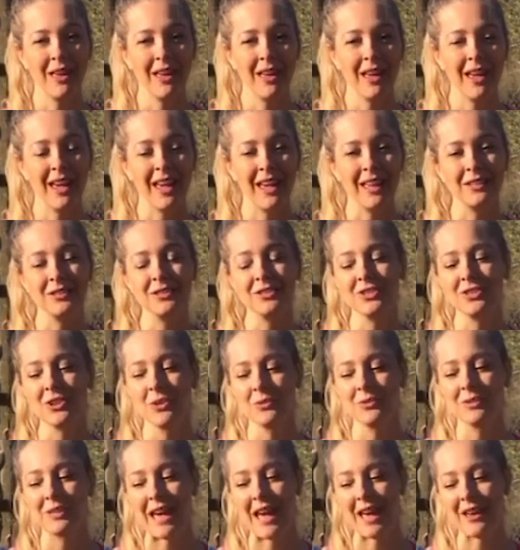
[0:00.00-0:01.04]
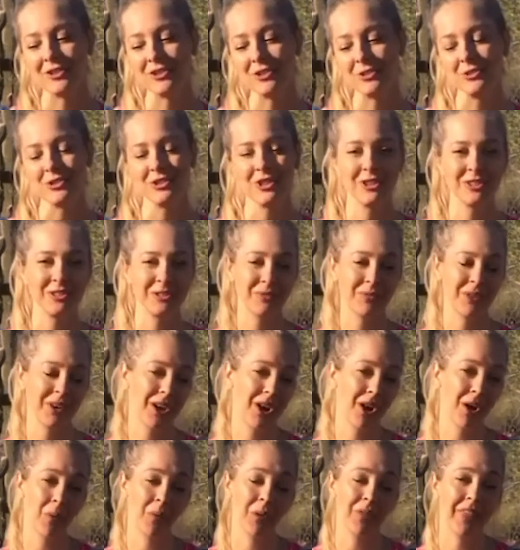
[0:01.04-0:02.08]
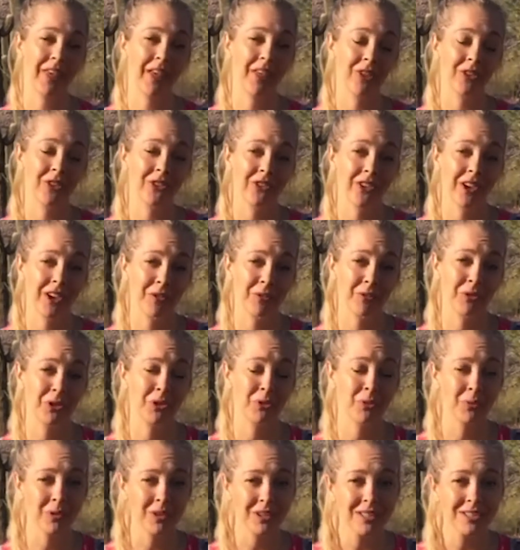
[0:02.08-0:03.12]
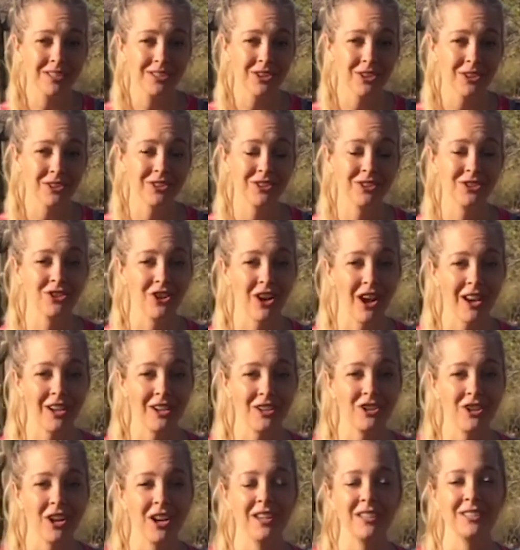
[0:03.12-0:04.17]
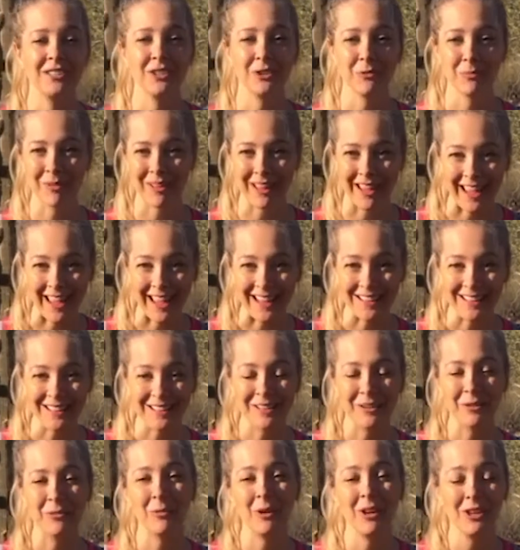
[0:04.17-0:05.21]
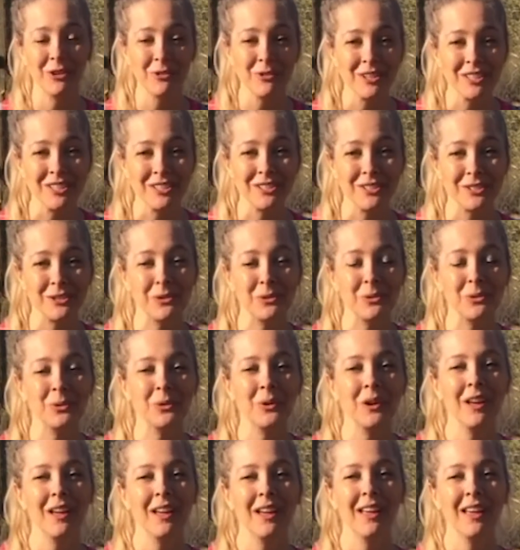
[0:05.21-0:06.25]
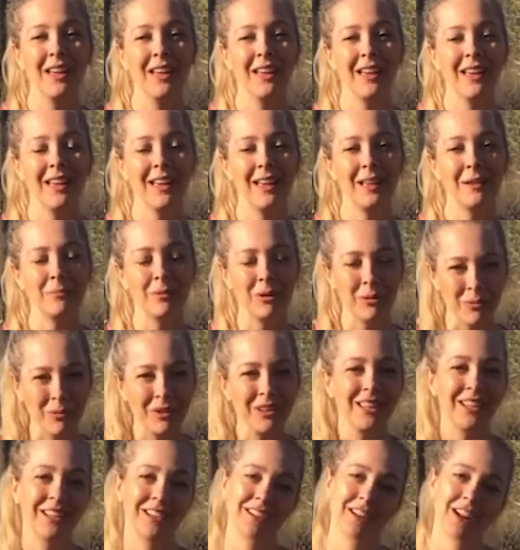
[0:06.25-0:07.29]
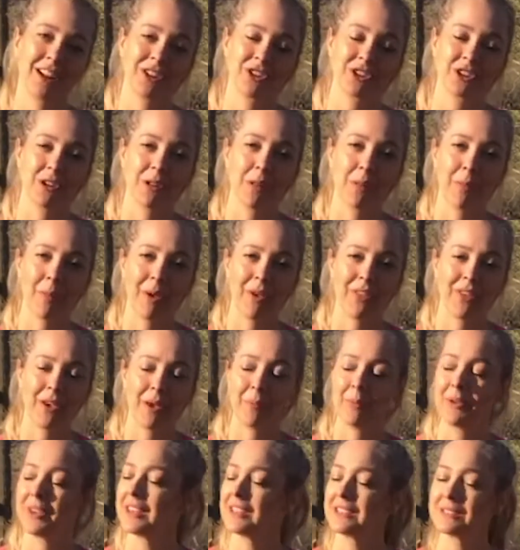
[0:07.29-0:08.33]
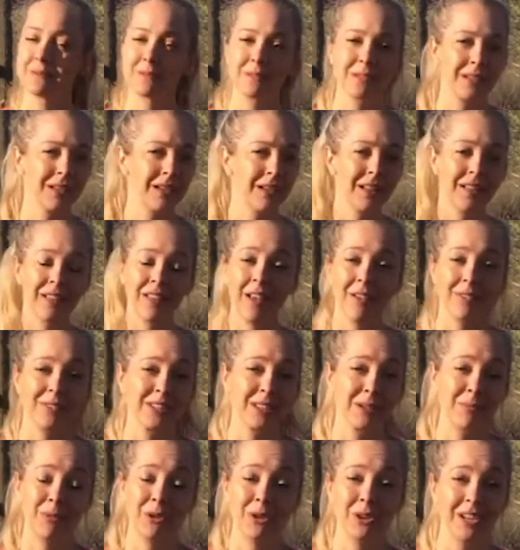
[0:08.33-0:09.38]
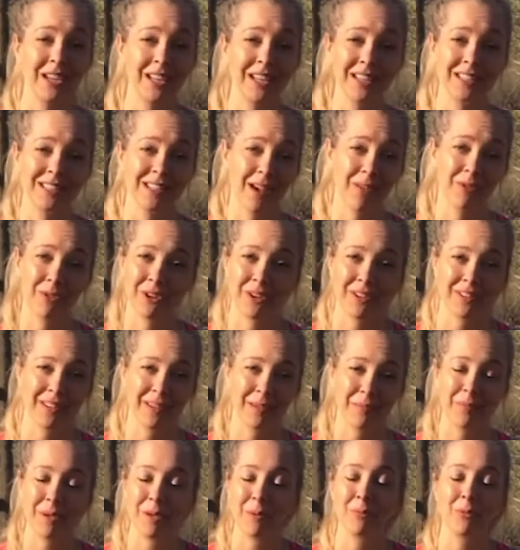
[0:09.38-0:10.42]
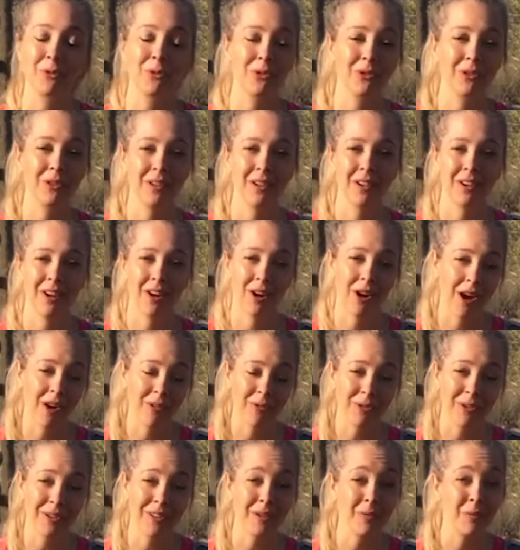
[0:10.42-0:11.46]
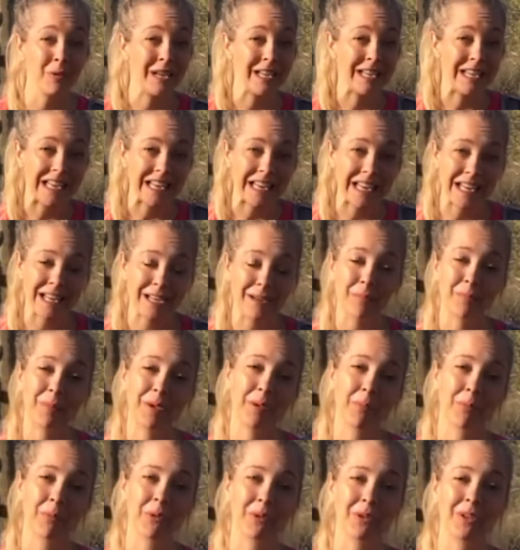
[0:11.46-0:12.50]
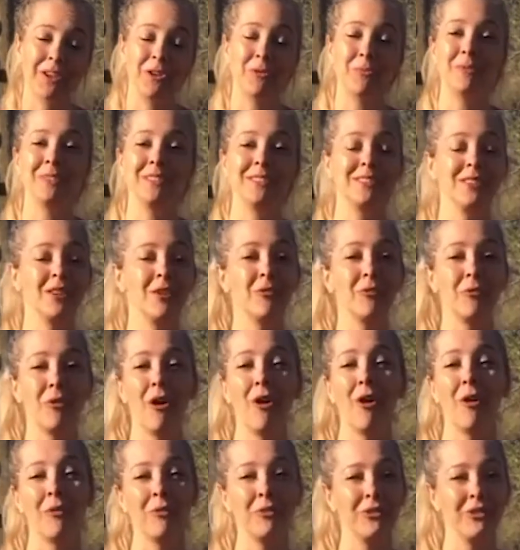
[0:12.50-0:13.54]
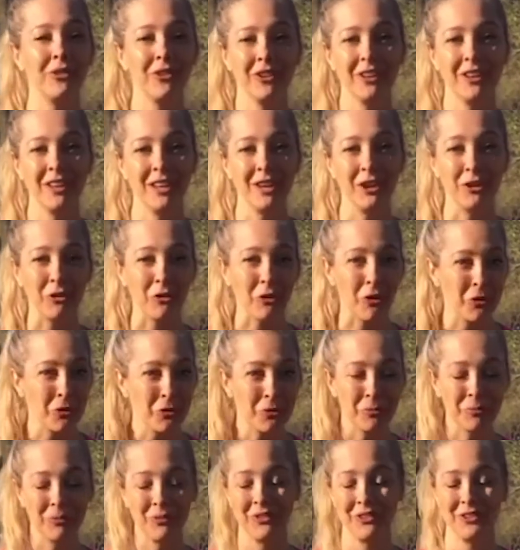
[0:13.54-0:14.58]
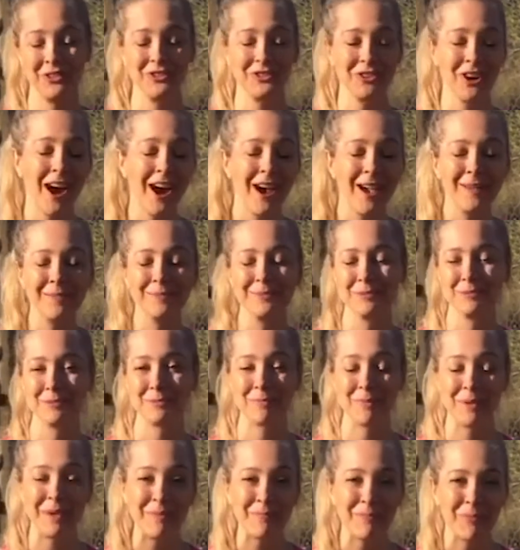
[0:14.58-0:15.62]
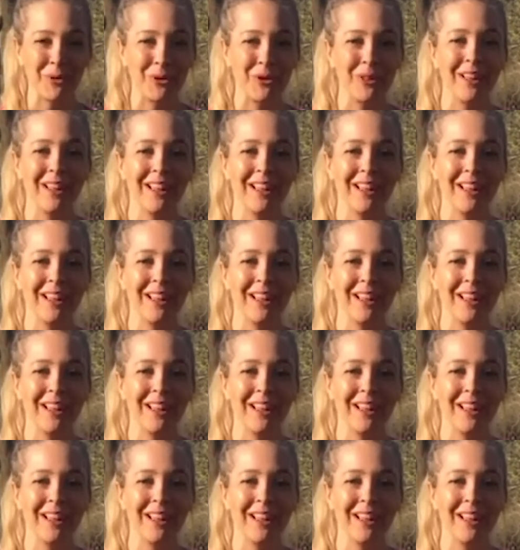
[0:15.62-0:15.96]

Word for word: And so as you start to figure out what that looks like for you, really start to strategize your plan, what you can do, and be really intentional about that, because love's community is everything. People are everything. We need people. Humans evolved in groups and tribes with people.